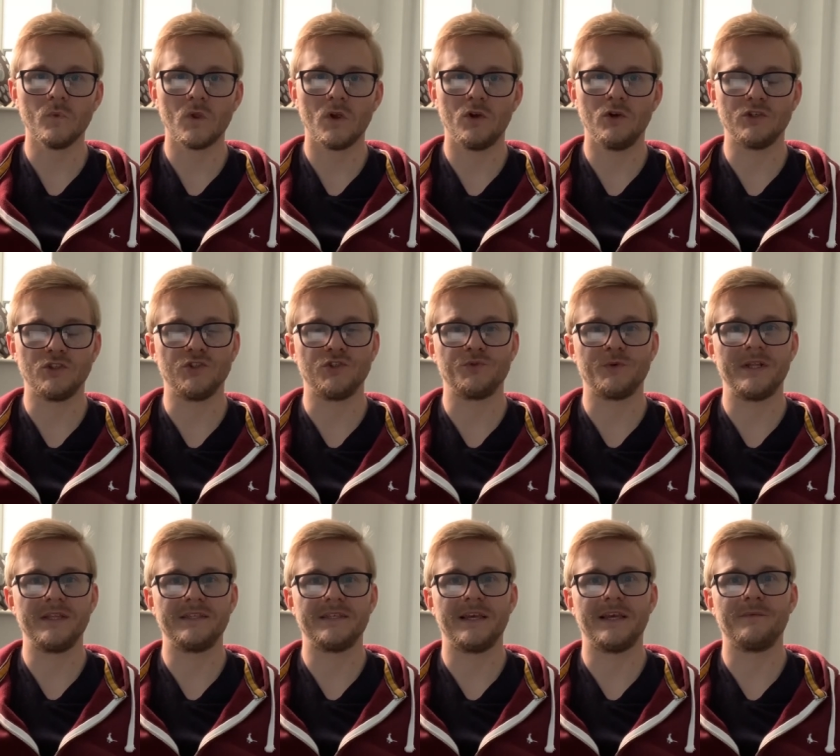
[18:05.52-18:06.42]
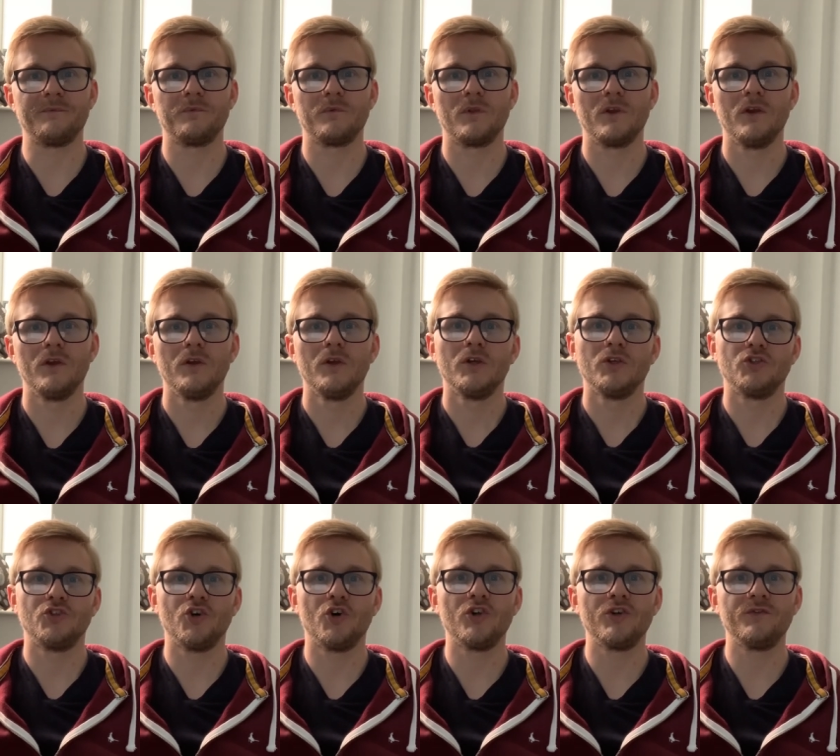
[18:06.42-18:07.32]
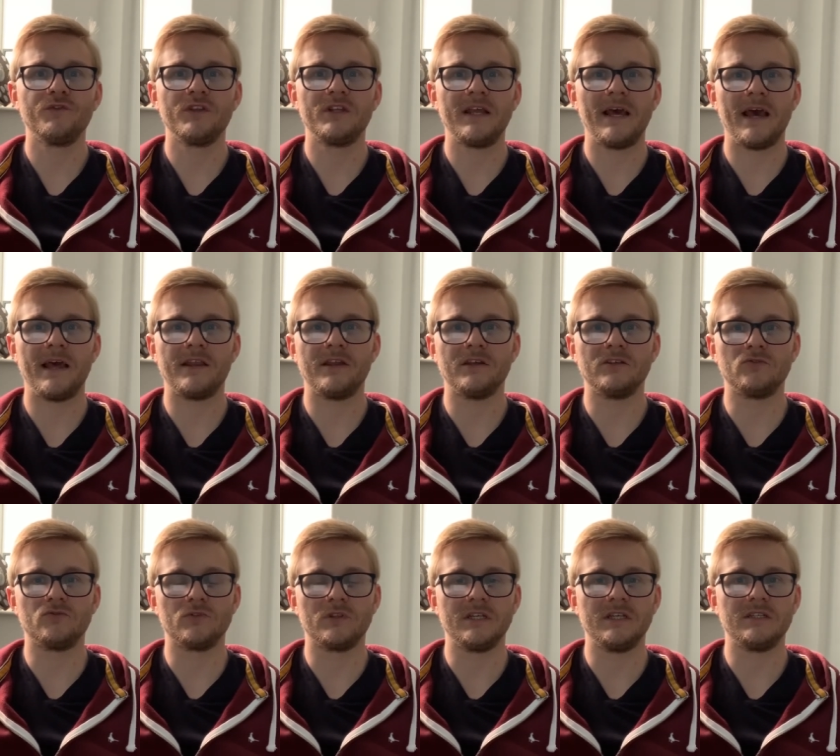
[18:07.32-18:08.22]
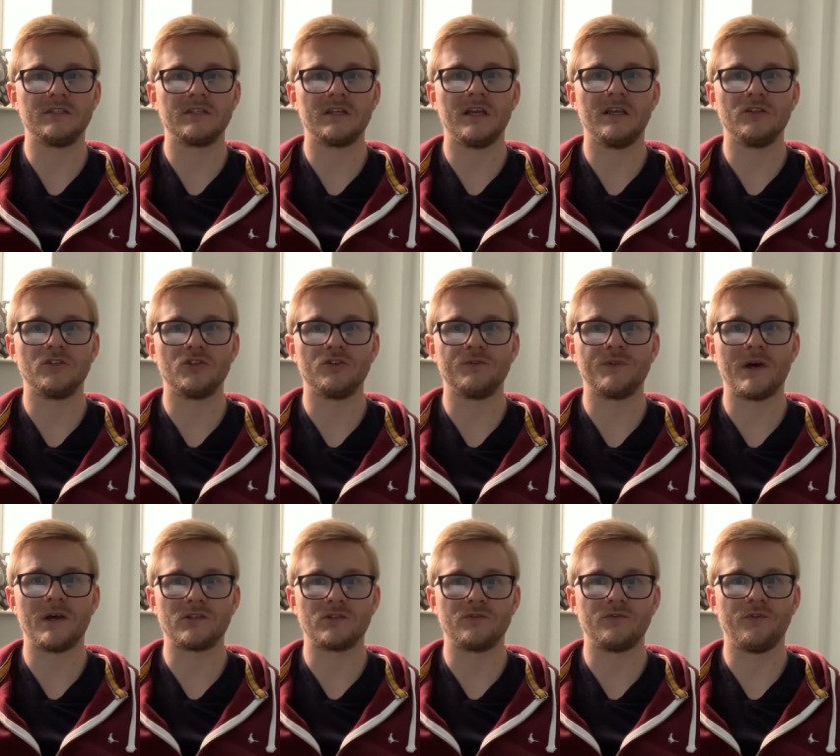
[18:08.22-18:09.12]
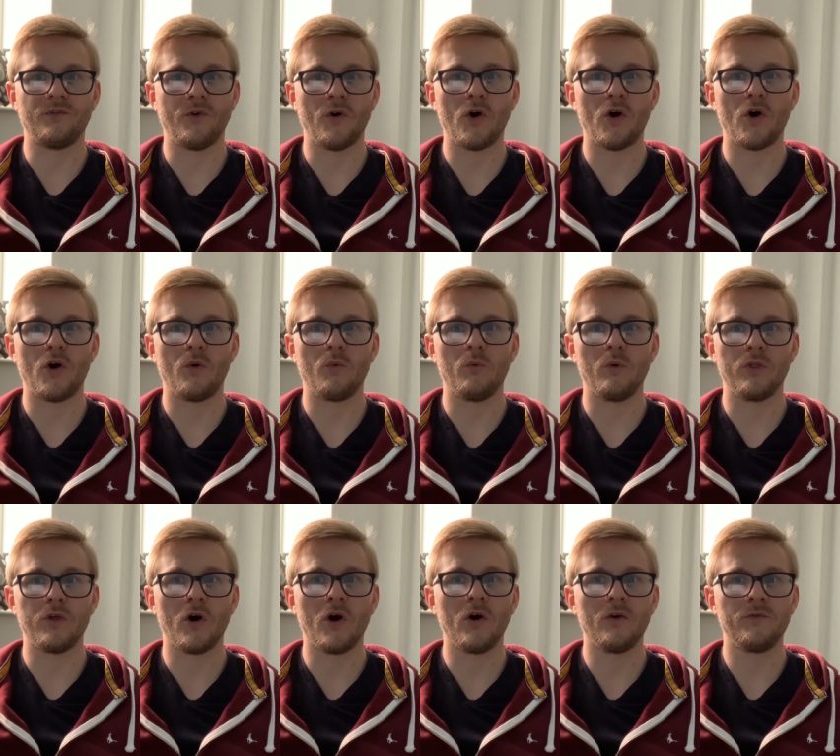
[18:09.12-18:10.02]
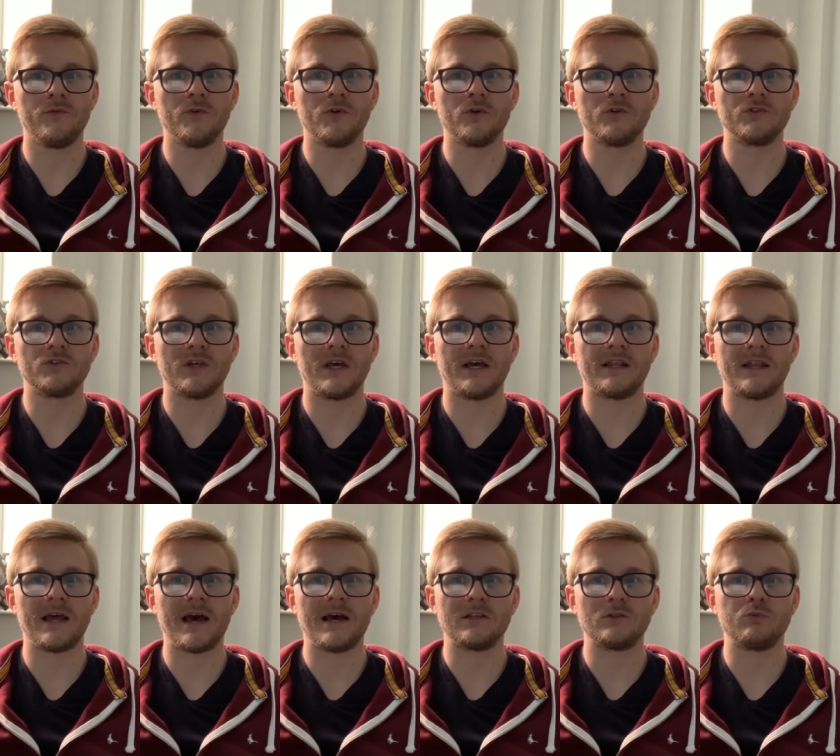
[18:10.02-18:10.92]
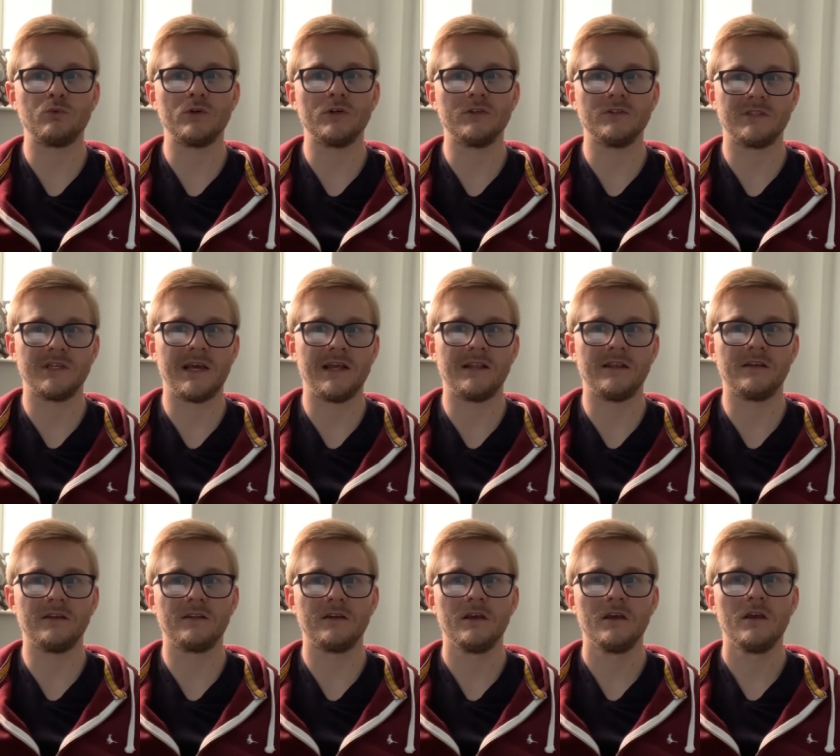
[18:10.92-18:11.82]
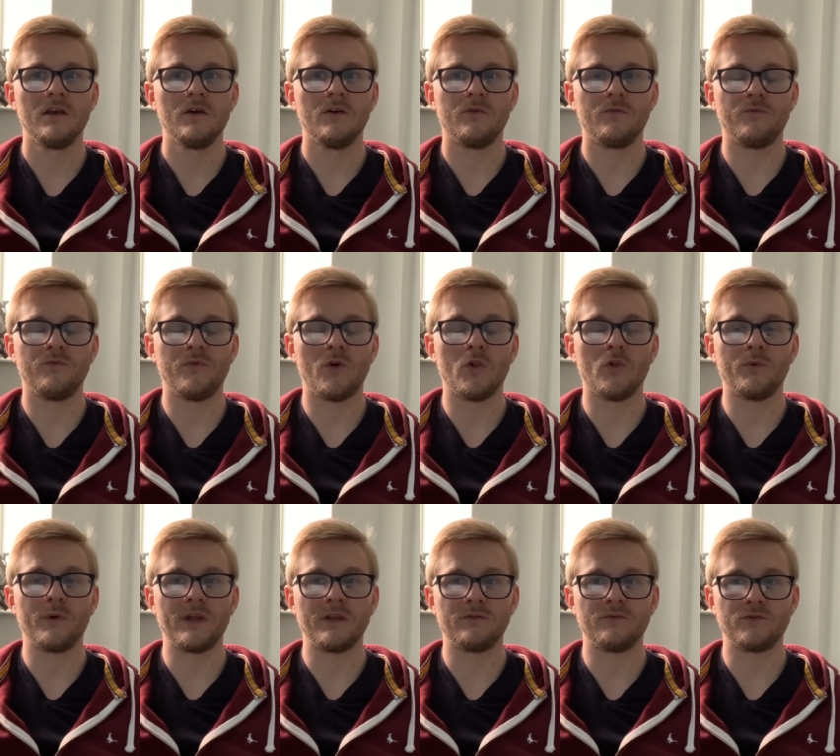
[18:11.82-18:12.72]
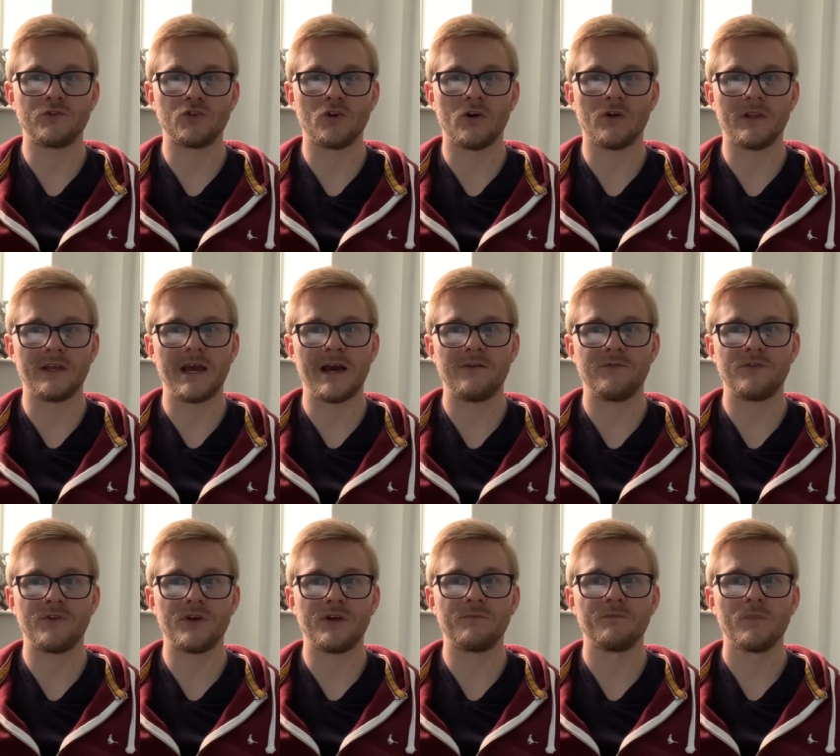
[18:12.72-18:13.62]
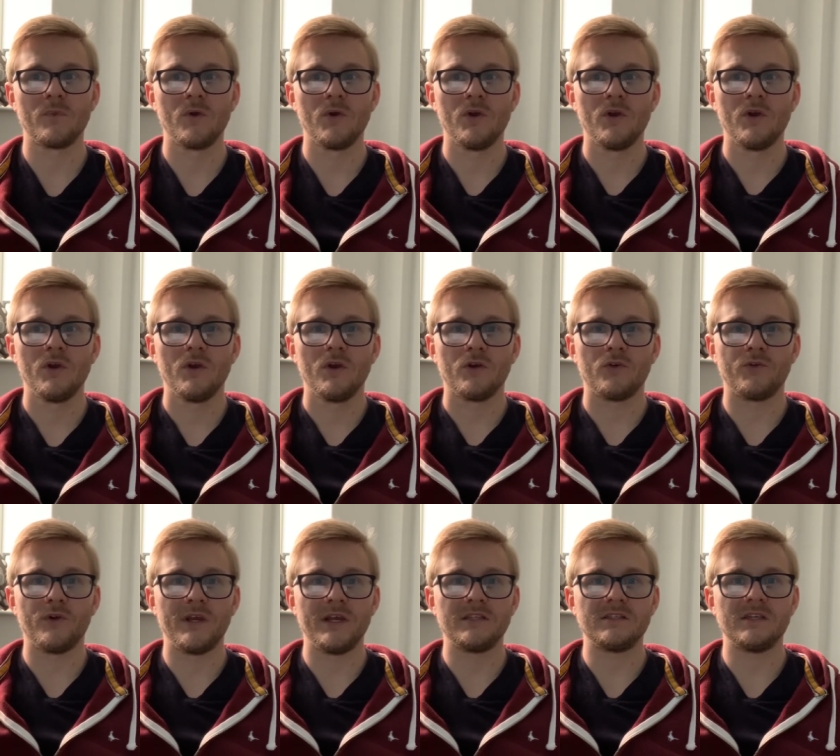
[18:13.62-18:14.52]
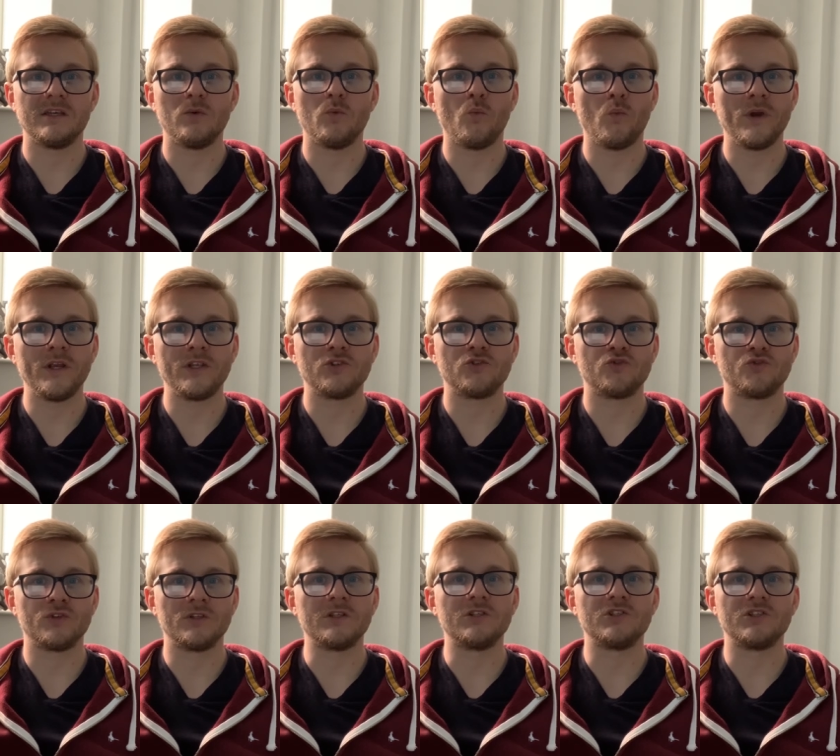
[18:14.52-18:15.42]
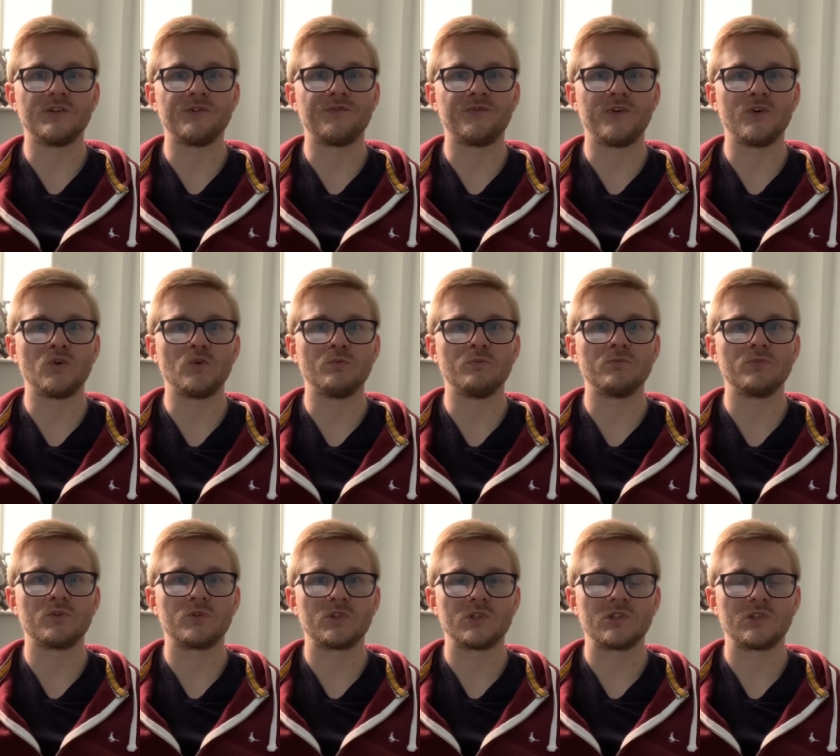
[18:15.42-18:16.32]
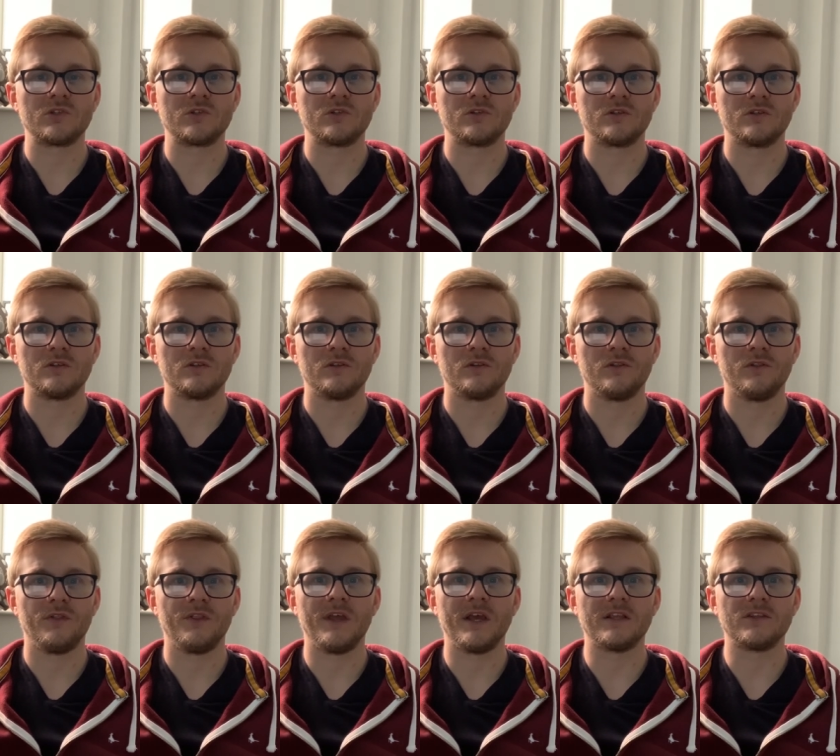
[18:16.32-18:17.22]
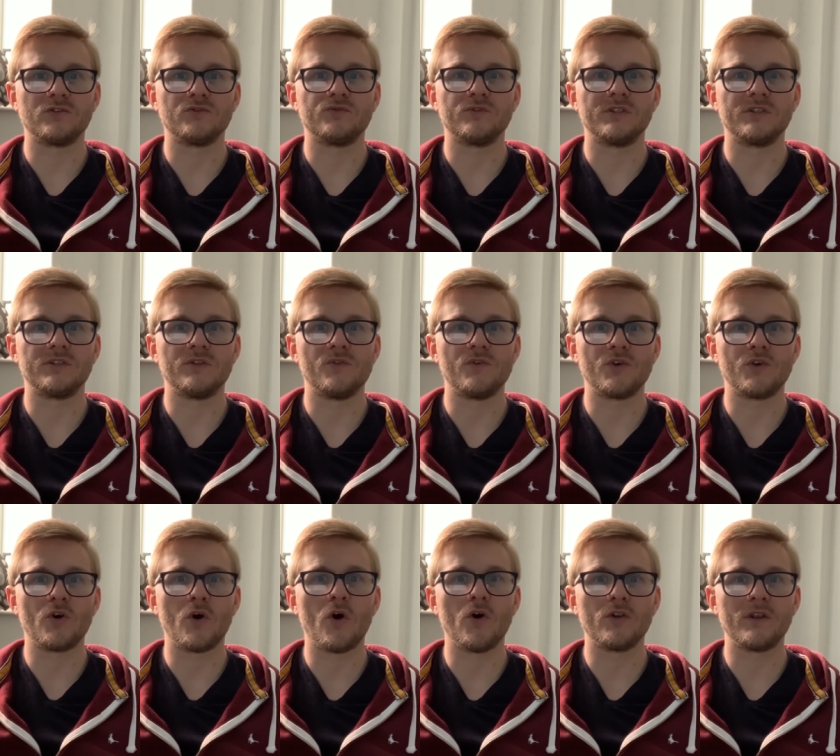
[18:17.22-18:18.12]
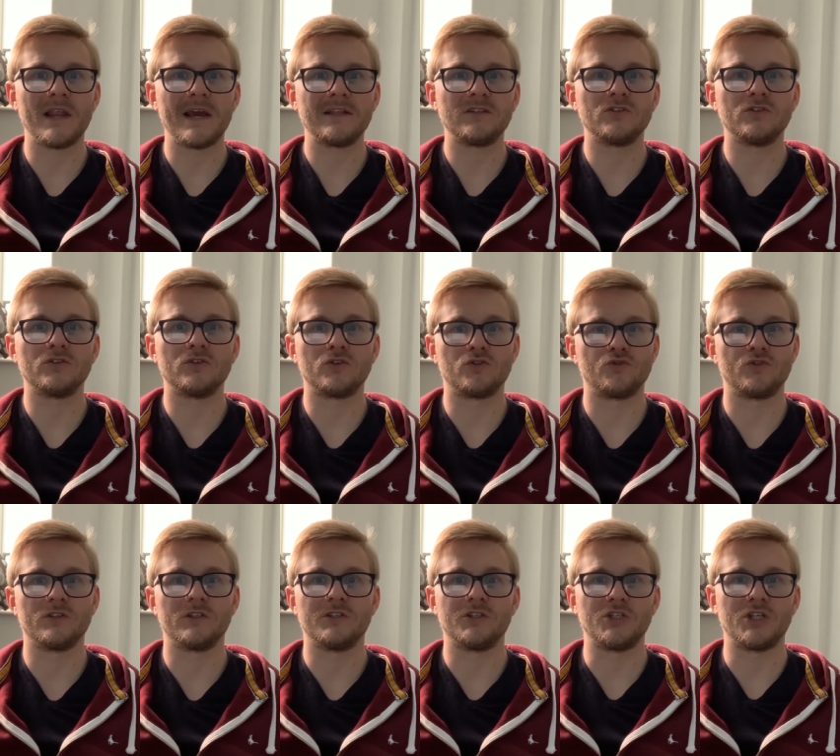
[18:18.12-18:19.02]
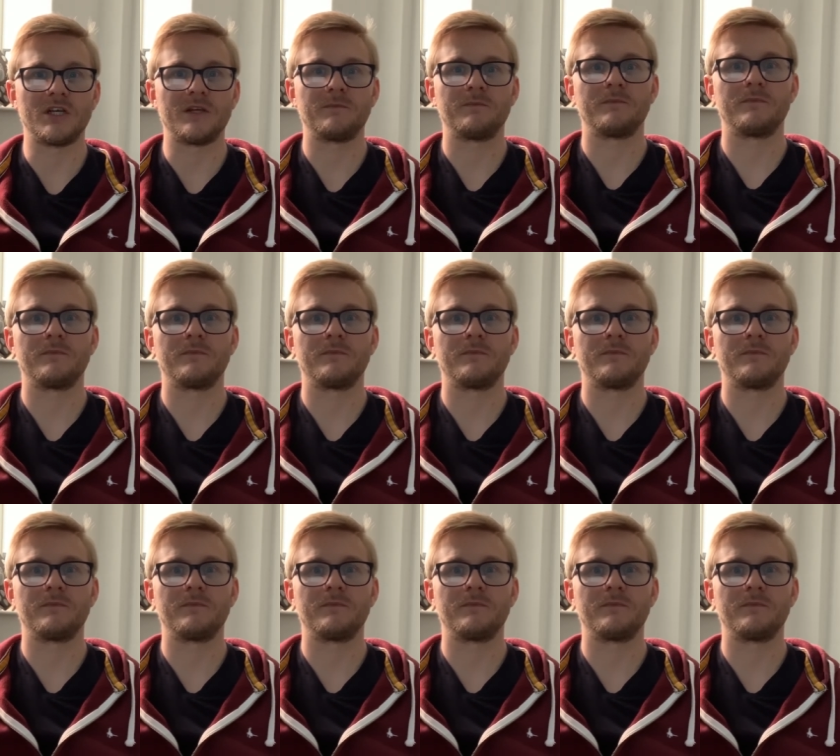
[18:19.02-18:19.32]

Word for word: Question 20. Shaun of the Dead is released in 2004 with Hot Fuzz and At World's End following shortly after, creating which trilogy of films? The answer is the Cornetto trilogy.